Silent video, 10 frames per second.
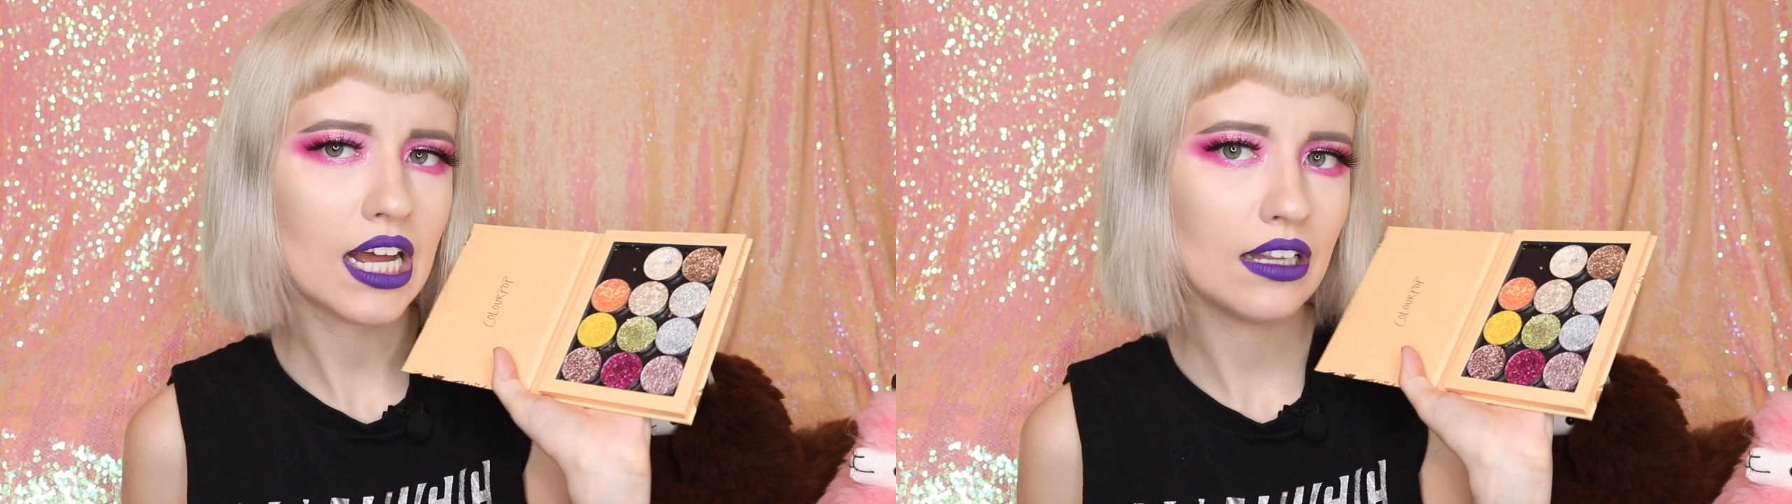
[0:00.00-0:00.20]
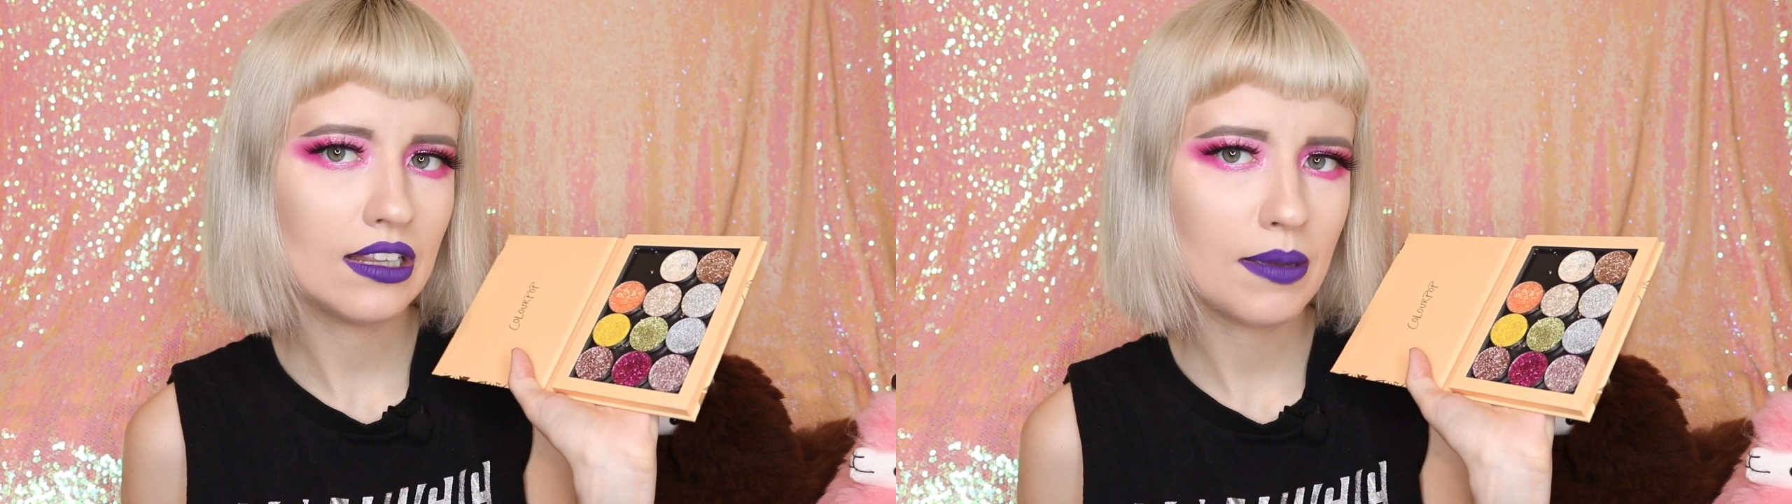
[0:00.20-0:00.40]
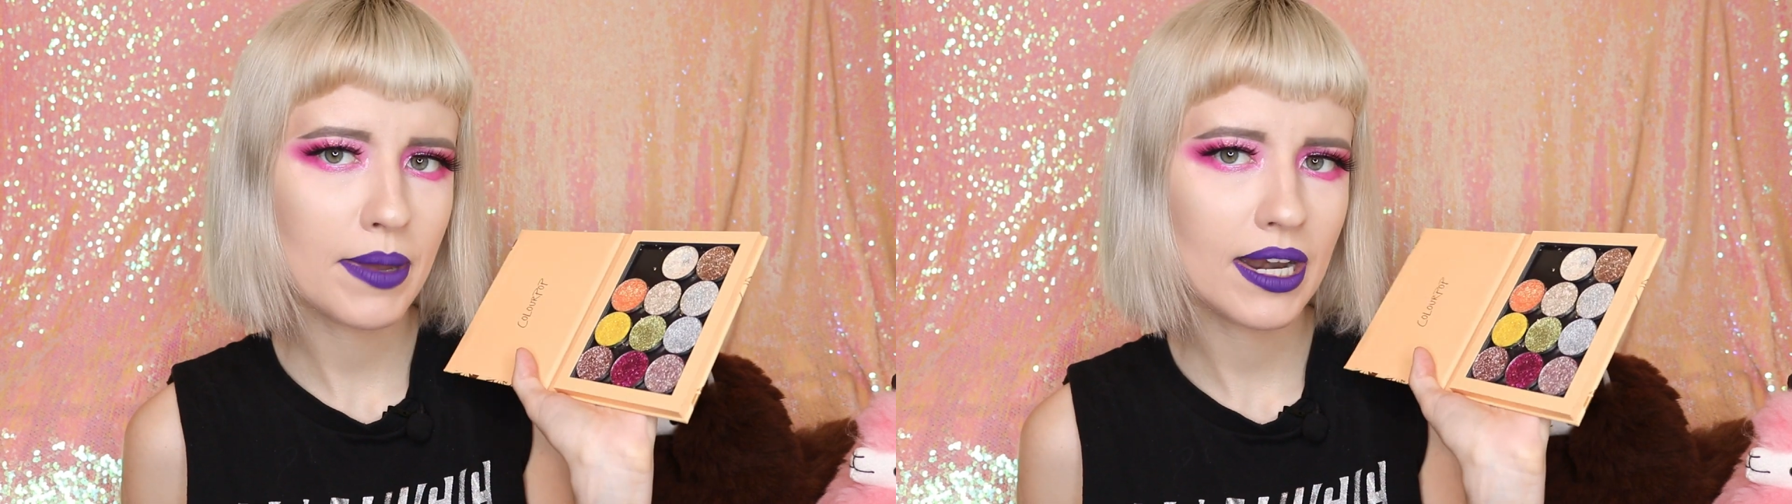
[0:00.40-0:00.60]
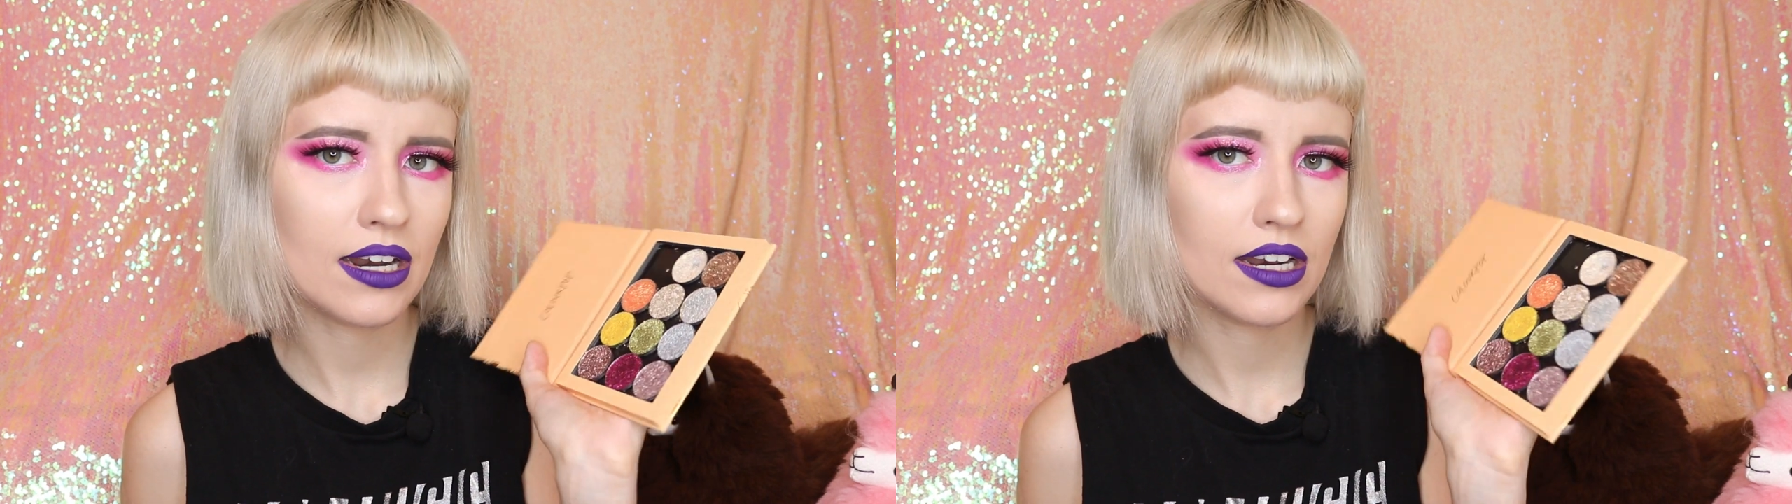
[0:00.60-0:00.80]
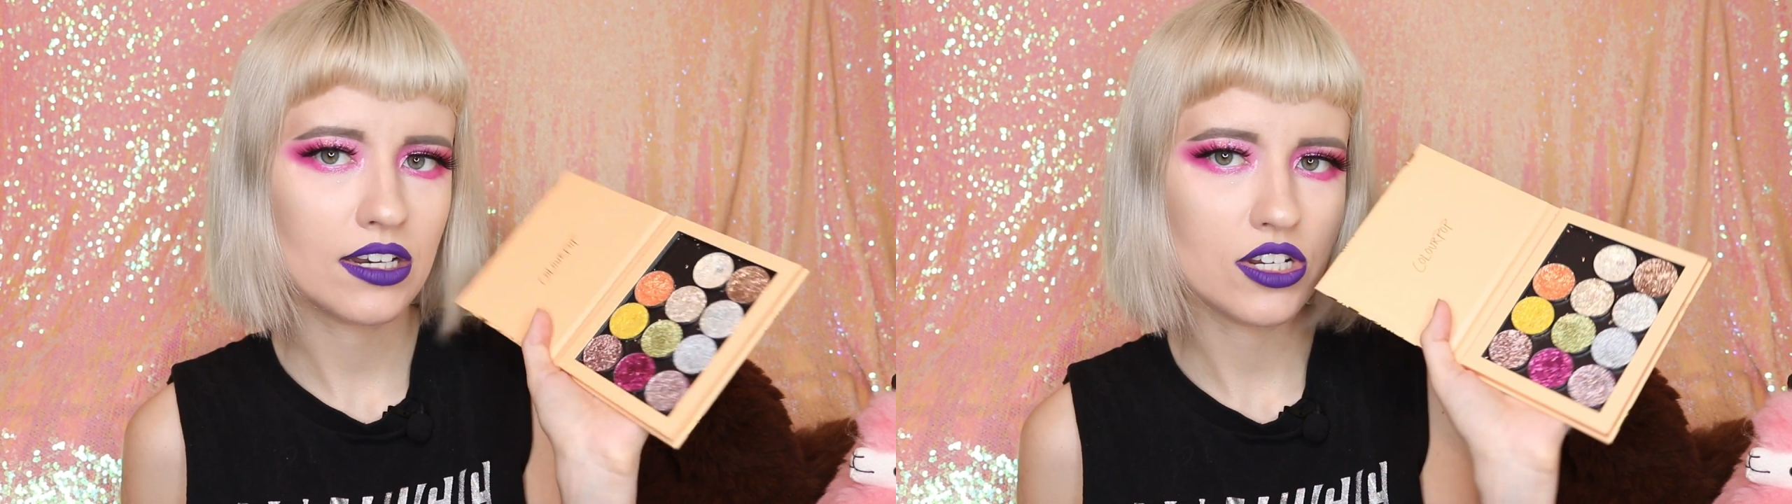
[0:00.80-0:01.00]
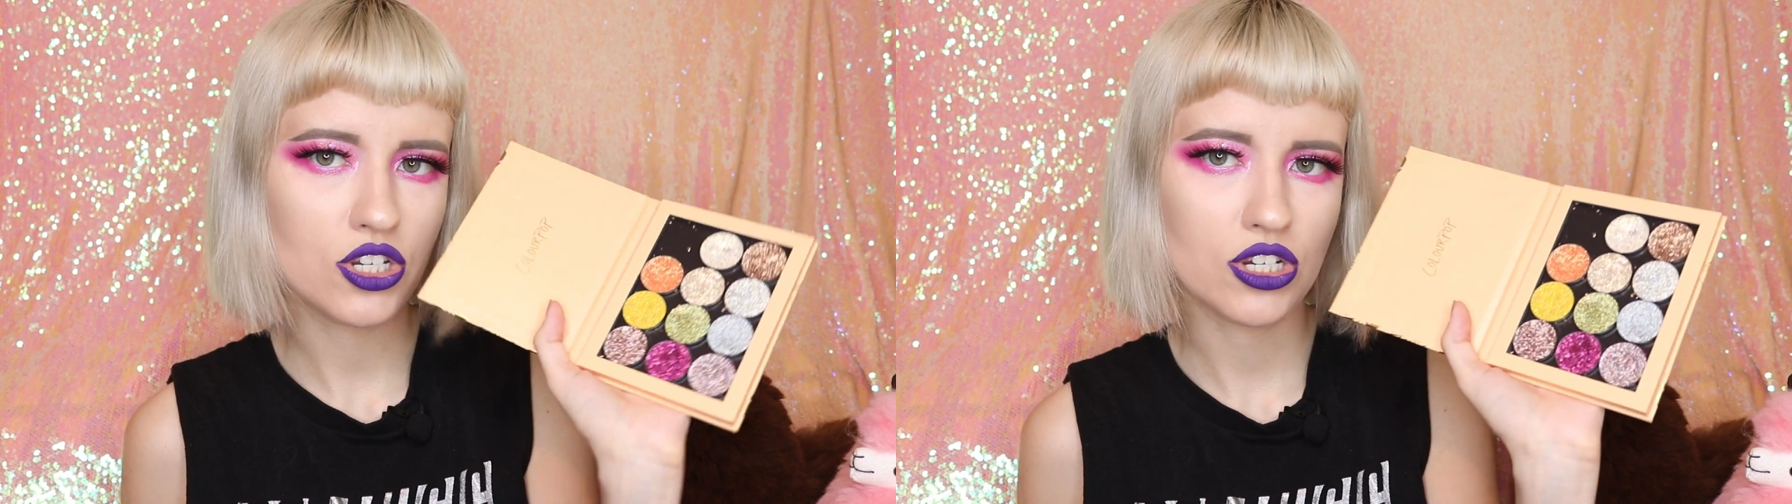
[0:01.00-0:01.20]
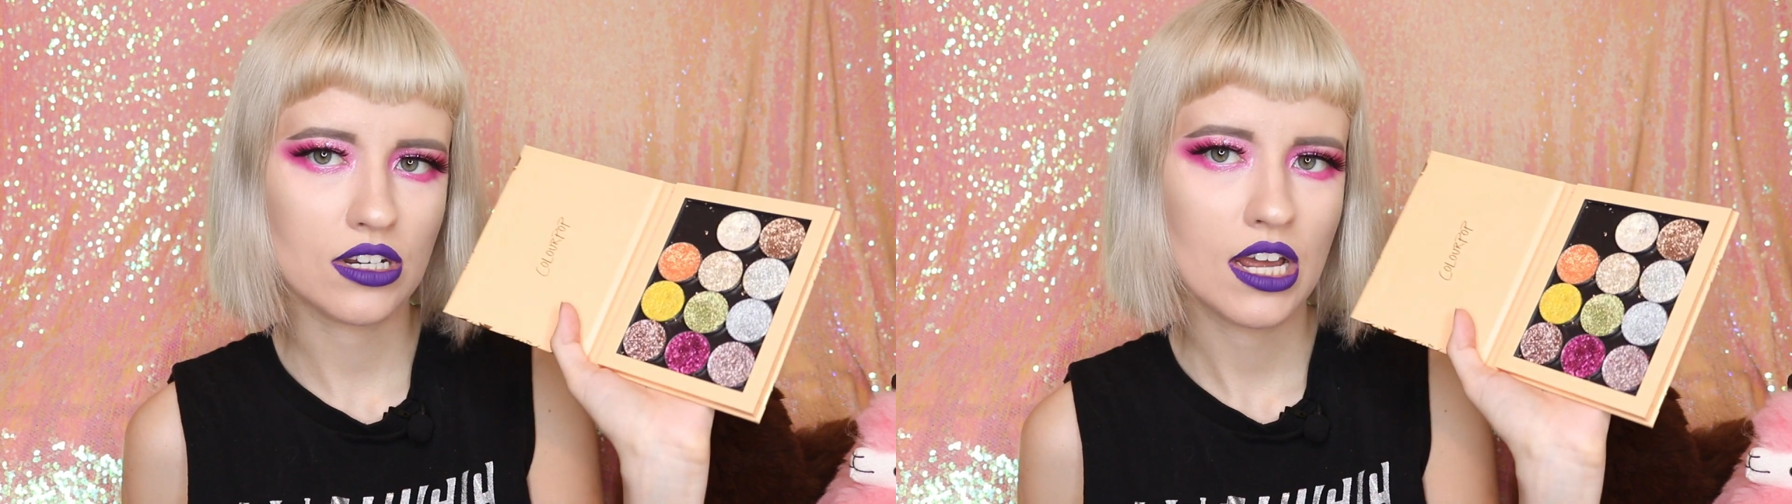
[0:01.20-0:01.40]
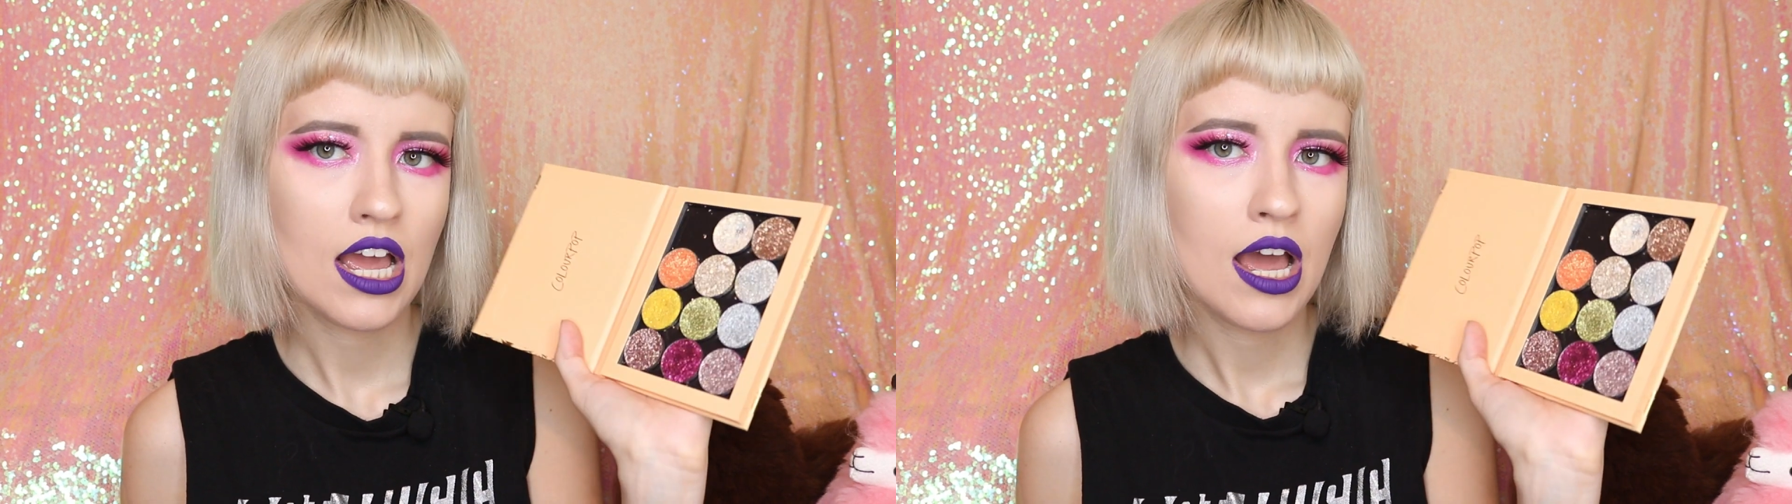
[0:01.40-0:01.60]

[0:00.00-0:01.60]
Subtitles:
a limited edition.